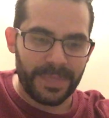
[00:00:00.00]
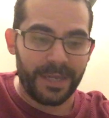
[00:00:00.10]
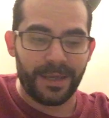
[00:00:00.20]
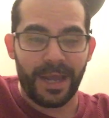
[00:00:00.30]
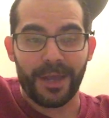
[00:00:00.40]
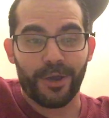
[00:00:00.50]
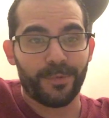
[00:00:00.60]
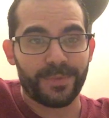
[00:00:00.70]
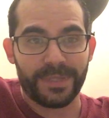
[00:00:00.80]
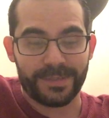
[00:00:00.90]
I
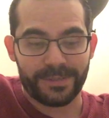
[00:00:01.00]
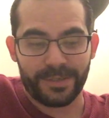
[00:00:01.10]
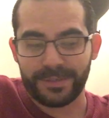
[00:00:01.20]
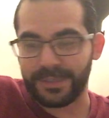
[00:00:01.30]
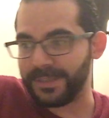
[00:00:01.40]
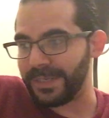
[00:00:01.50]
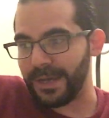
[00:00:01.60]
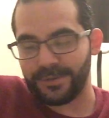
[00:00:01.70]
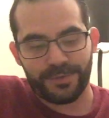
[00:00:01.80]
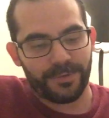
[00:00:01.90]
hope this doesn't
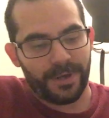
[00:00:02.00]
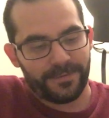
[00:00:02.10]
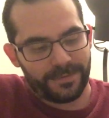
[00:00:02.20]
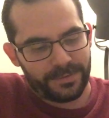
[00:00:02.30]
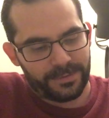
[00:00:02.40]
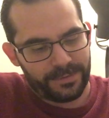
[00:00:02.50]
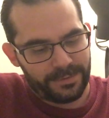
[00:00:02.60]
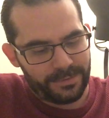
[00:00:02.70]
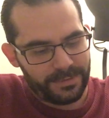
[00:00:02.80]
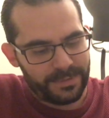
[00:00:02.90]
sound too awful.
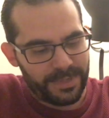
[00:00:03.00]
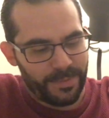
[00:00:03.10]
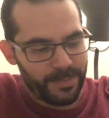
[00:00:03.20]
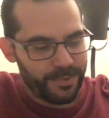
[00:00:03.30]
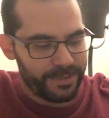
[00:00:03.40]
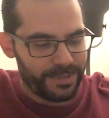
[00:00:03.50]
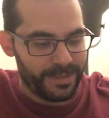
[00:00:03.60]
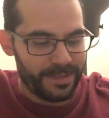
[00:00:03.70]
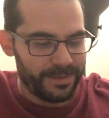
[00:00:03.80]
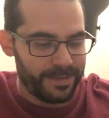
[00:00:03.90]
Let me put
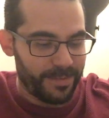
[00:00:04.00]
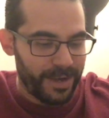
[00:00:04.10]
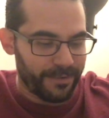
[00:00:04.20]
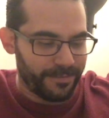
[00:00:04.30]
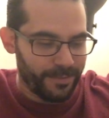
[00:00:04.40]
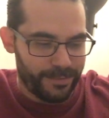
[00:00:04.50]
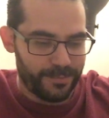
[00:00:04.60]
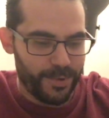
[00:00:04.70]
the microphone.